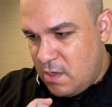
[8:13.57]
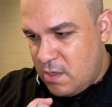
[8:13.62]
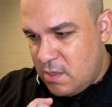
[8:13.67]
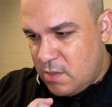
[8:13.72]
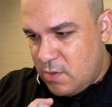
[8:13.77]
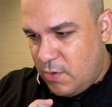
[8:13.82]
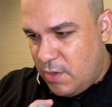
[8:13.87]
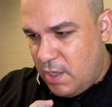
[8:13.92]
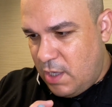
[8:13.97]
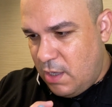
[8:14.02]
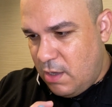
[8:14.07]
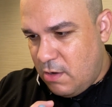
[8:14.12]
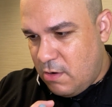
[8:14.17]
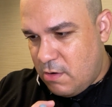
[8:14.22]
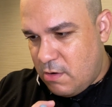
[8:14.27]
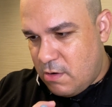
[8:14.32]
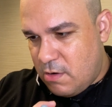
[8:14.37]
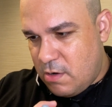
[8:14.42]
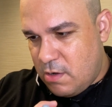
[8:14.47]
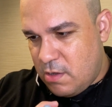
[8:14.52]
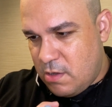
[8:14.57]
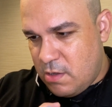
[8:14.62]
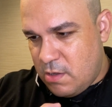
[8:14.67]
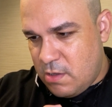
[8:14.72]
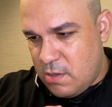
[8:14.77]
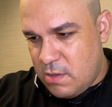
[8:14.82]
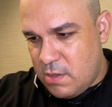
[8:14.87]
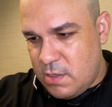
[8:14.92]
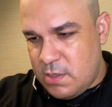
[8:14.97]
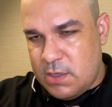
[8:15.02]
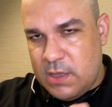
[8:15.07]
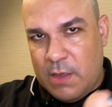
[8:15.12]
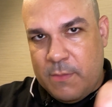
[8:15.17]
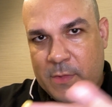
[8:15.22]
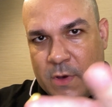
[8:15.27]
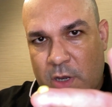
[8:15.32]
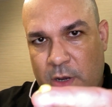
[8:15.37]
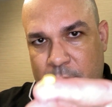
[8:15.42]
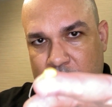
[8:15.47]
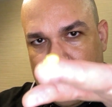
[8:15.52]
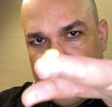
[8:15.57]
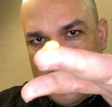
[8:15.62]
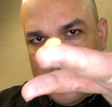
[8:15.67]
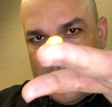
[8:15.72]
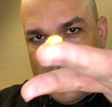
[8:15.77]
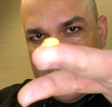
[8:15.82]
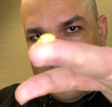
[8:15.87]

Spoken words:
So here is the amount I'm using